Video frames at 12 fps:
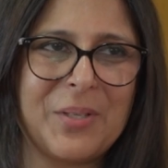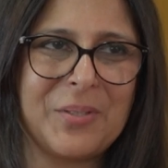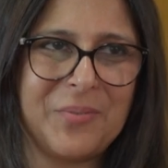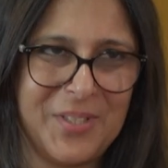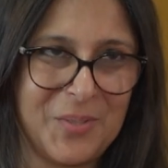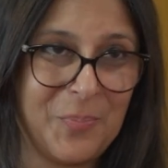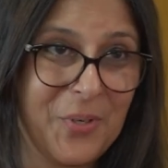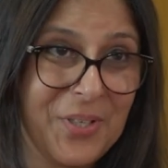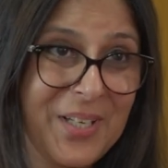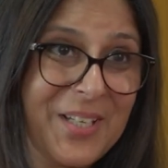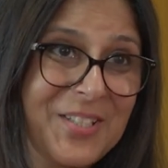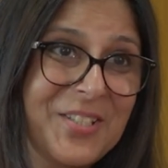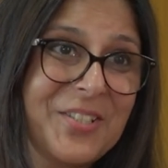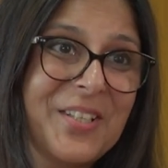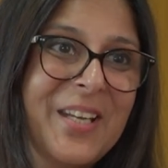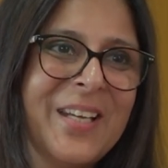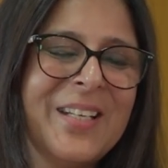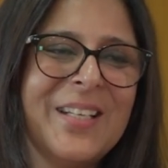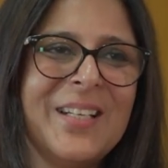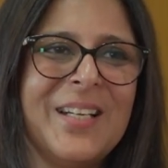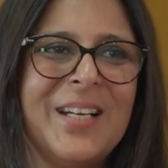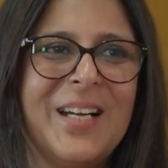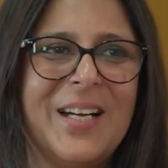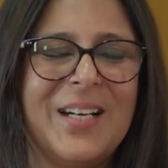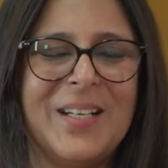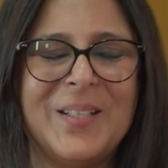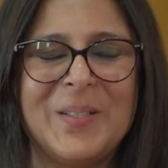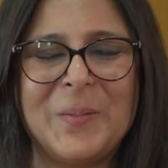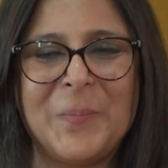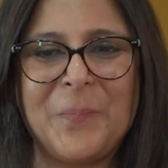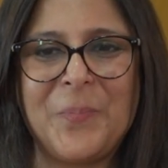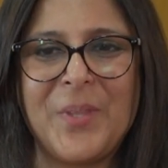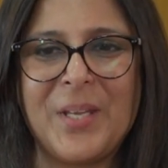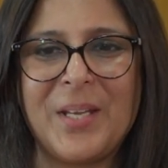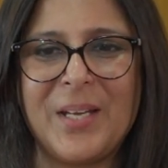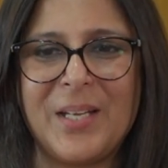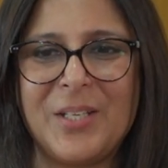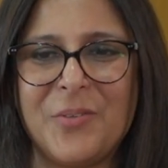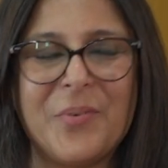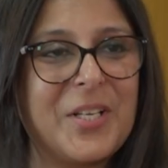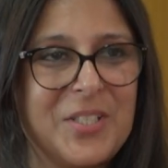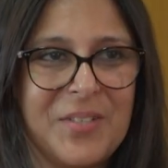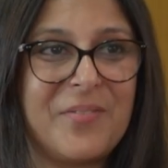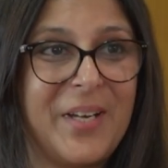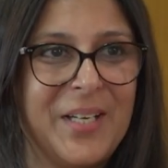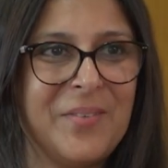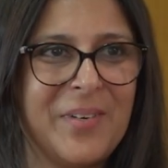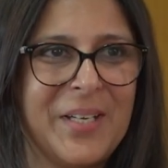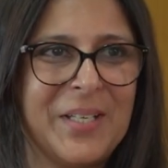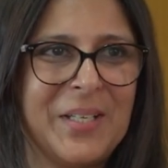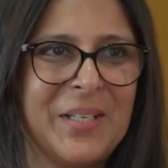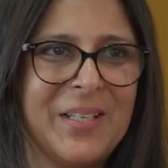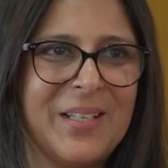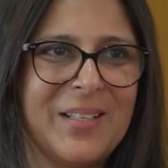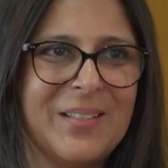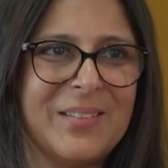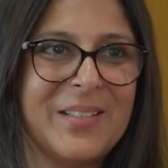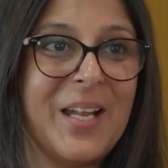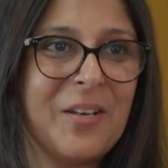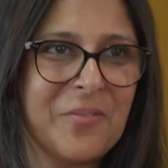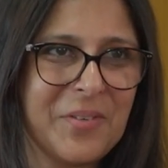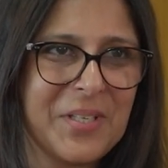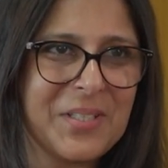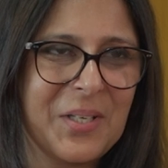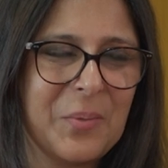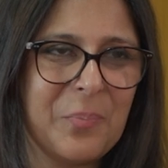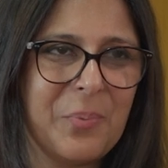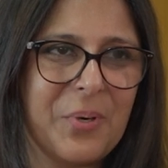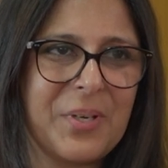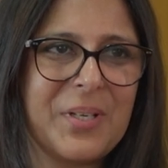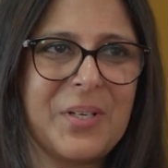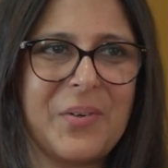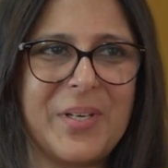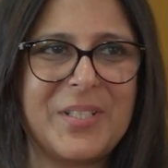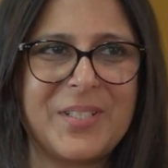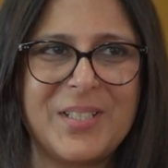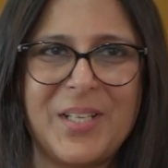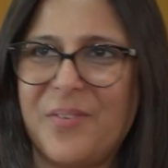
of this podcast today. Uh, and you've asked a very relevant and important questions.